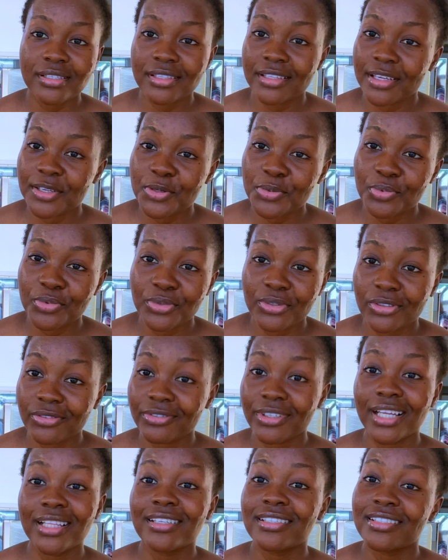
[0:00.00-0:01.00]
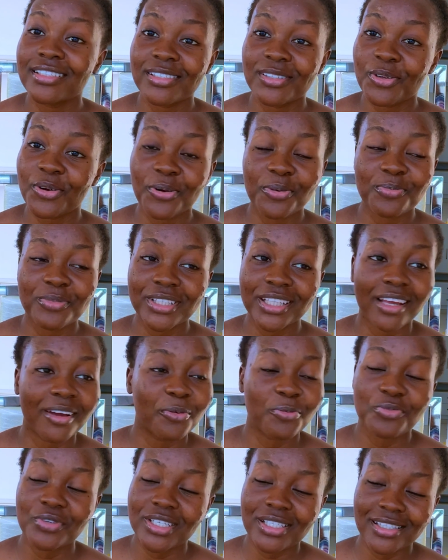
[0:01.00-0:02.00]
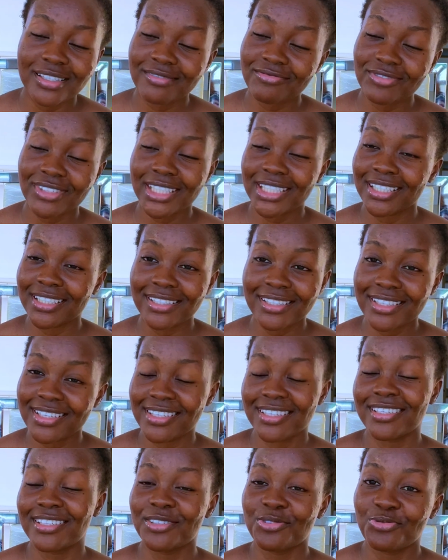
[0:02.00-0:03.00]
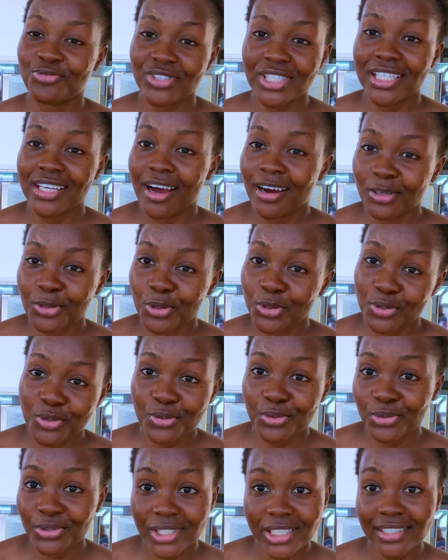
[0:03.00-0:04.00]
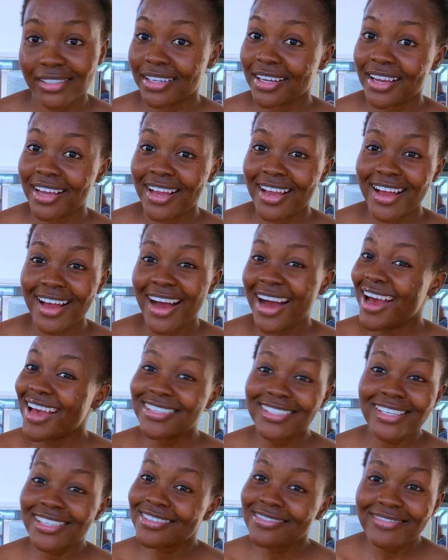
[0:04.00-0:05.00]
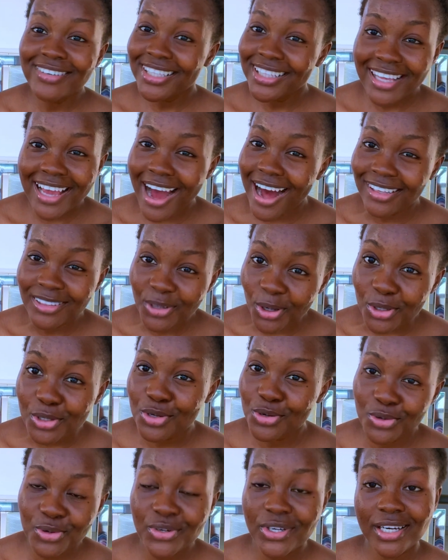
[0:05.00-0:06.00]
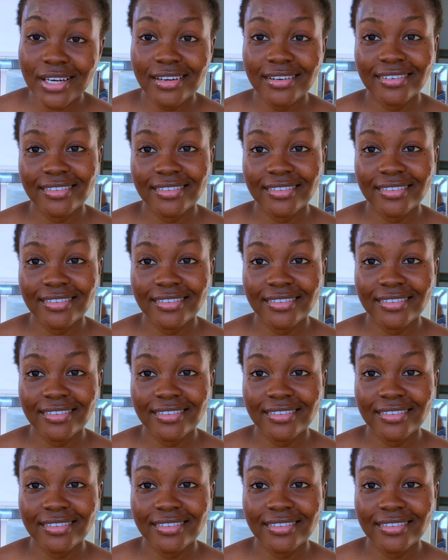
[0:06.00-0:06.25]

textbook, reality told me that wait, really, is this really adulthood? Is this really adulthood?